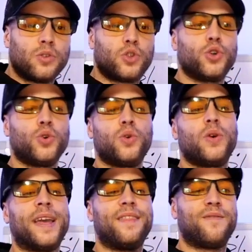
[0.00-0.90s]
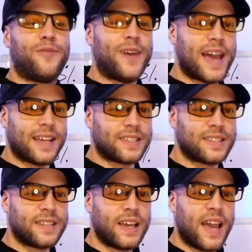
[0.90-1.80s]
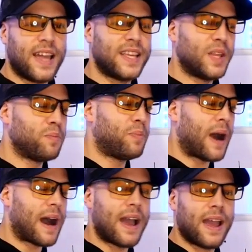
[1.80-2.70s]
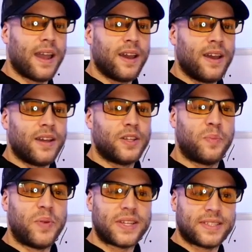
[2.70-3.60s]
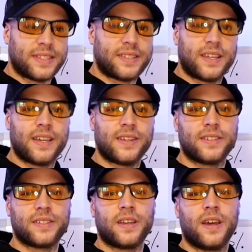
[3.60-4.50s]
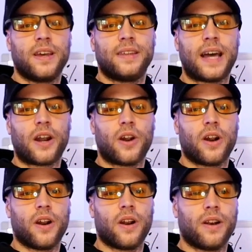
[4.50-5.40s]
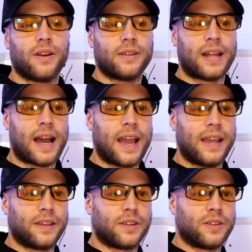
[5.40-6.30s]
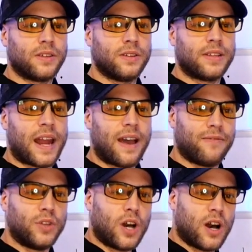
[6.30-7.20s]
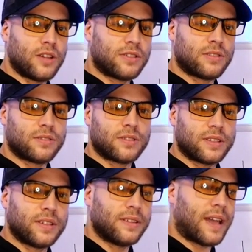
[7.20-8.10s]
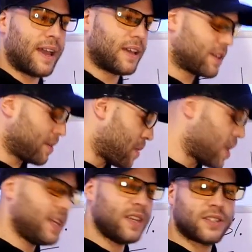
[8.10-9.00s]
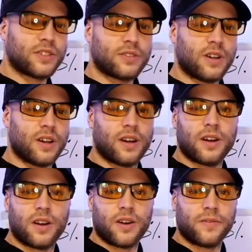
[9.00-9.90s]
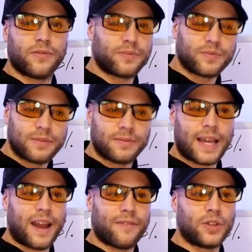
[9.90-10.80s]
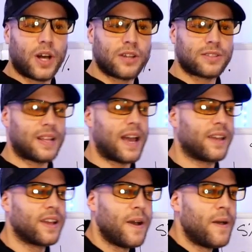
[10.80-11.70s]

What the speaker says: to invest and then buy the businesses that are like, that have lost like monies, that have lost like